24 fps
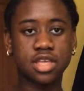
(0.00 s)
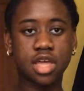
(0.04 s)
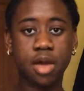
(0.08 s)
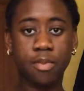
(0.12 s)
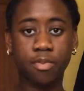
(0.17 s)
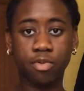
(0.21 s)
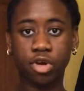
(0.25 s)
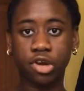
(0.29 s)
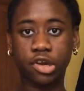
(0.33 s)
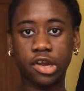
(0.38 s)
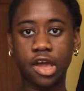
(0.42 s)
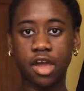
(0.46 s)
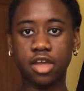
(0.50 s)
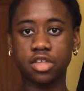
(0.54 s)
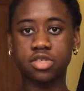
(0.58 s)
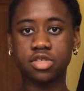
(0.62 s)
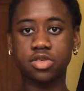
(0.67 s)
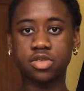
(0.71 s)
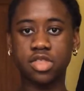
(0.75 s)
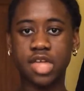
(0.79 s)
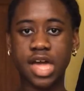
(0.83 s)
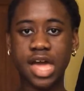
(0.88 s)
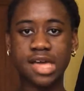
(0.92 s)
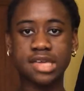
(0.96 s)
a
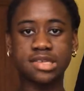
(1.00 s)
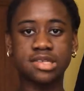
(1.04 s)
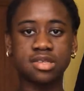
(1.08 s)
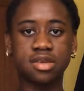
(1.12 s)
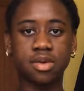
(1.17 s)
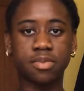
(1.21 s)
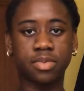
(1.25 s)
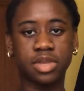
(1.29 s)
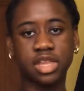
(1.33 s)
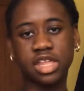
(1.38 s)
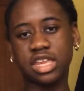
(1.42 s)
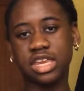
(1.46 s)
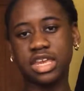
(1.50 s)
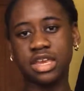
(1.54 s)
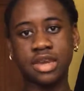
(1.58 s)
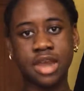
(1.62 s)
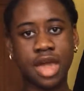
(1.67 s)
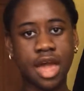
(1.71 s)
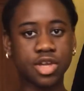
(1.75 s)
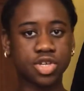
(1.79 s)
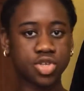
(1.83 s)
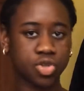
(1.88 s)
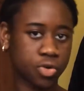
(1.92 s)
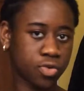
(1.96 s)
product that is completely
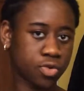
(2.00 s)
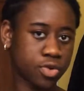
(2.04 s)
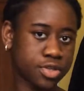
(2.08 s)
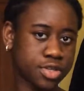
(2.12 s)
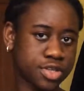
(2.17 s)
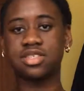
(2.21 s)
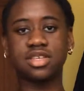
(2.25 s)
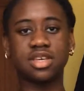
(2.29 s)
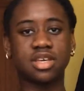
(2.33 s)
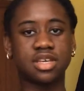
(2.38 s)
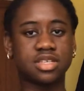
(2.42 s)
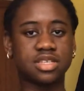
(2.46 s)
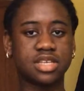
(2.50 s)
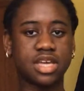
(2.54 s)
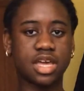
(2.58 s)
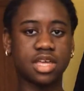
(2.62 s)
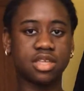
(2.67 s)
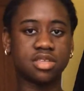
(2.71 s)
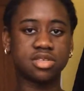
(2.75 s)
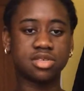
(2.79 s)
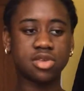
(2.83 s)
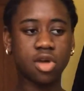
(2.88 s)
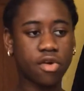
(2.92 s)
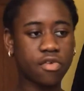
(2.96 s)
natural and doesn't
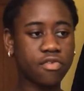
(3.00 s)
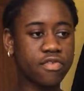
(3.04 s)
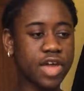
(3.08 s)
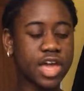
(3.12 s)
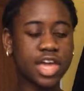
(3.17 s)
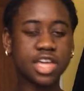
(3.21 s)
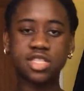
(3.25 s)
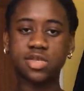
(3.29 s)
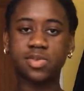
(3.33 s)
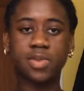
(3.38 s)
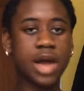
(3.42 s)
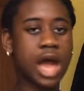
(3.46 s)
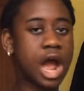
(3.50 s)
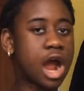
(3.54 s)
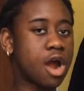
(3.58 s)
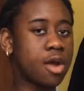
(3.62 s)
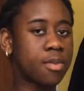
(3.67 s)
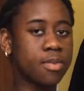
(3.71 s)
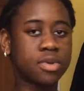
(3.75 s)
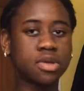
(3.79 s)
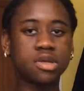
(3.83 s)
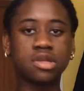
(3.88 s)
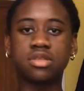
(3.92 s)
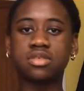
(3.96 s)
contain sulfates,
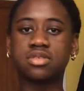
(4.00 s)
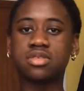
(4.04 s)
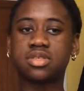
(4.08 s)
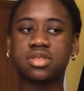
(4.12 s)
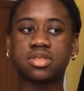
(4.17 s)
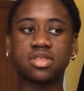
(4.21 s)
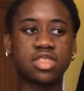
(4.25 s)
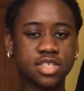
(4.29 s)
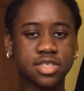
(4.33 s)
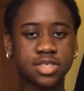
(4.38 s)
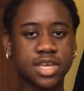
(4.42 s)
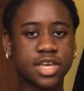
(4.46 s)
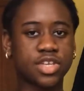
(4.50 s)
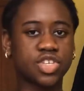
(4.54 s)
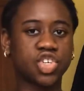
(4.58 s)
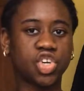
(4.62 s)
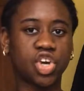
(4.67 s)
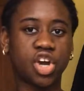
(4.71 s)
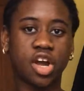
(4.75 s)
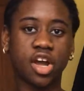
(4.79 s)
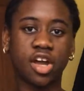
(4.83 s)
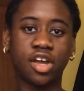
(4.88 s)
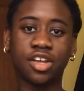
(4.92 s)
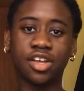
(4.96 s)
parabens,
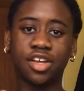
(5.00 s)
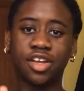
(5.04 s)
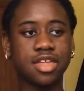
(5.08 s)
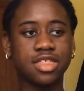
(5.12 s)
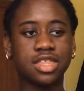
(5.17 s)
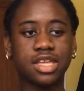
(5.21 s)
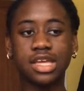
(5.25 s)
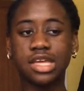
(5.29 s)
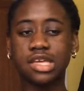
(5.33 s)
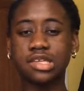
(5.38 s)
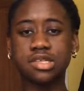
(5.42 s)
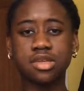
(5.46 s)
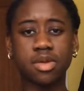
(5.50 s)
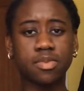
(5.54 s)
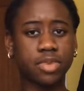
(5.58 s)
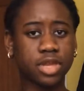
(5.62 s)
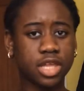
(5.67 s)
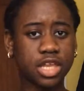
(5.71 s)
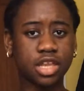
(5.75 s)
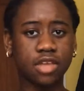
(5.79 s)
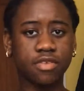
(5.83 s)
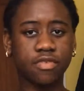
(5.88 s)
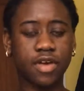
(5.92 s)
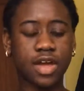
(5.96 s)
etc., I think it's
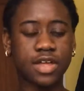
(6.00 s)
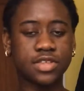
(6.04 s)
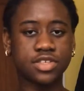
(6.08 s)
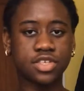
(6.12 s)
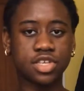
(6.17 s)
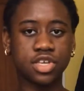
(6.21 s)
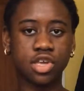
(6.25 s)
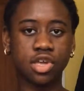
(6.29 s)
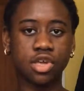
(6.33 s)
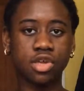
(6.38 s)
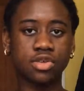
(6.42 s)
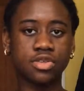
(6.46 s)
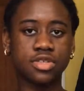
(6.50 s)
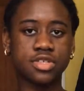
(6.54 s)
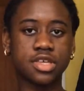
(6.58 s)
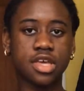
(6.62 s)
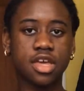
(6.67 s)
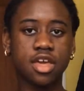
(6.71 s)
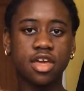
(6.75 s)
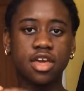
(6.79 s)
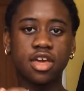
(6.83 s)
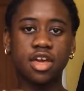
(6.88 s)
completely fine to use